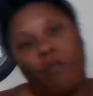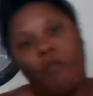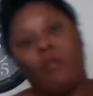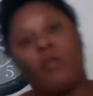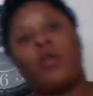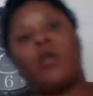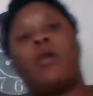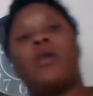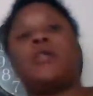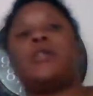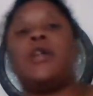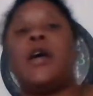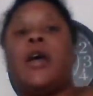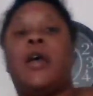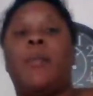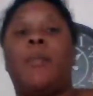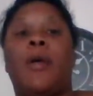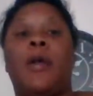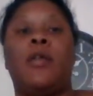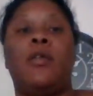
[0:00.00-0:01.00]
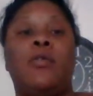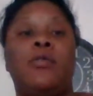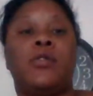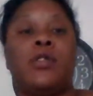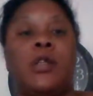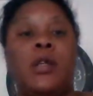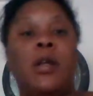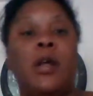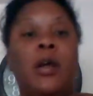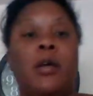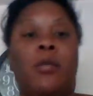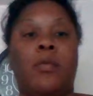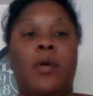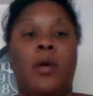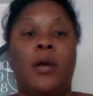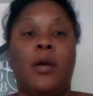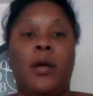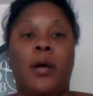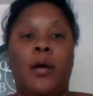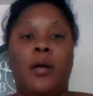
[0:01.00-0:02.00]
They're attacking my nose and neck
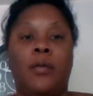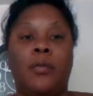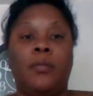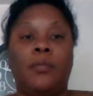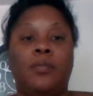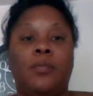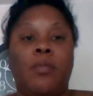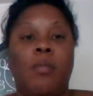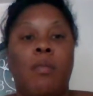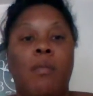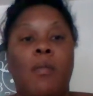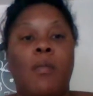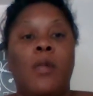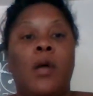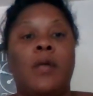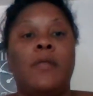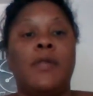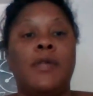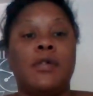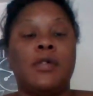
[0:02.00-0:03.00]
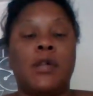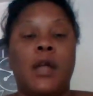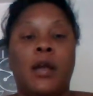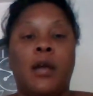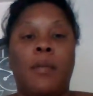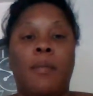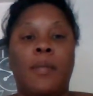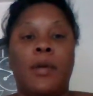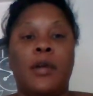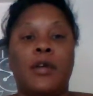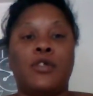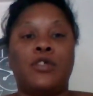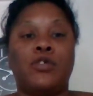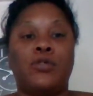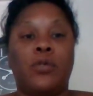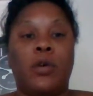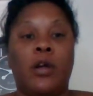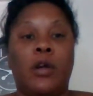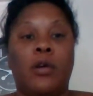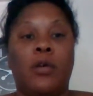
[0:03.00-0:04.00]
right now. It feels like I'm being
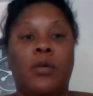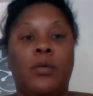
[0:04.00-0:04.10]
strangled.